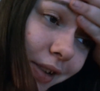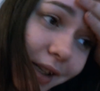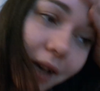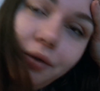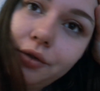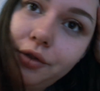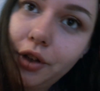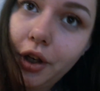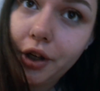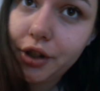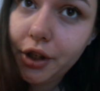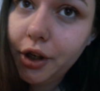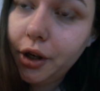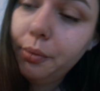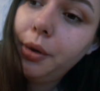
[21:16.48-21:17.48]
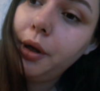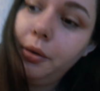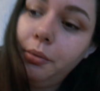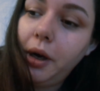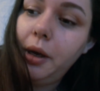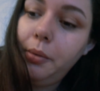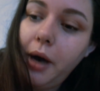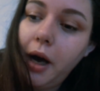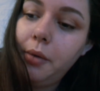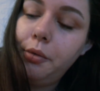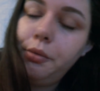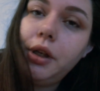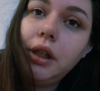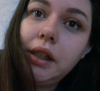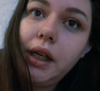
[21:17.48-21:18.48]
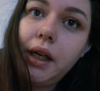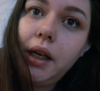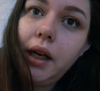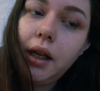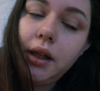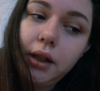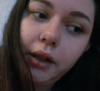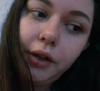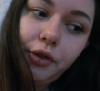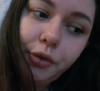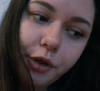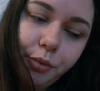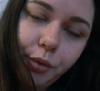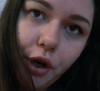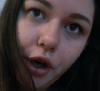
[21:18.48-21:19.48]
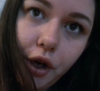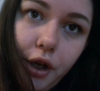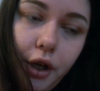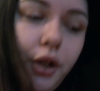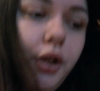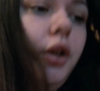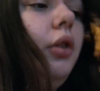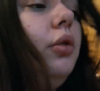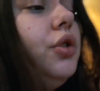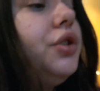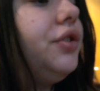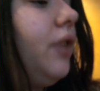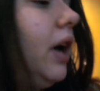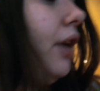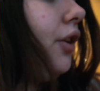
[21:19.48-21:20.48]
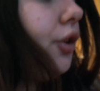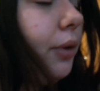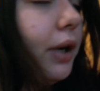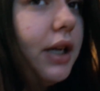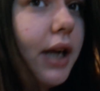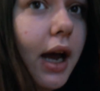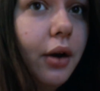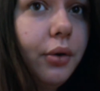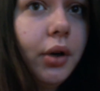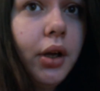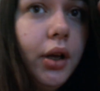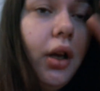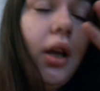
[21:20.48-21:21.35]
7 floors up in my apartment building, and the lift was broke. Just fine on the way down.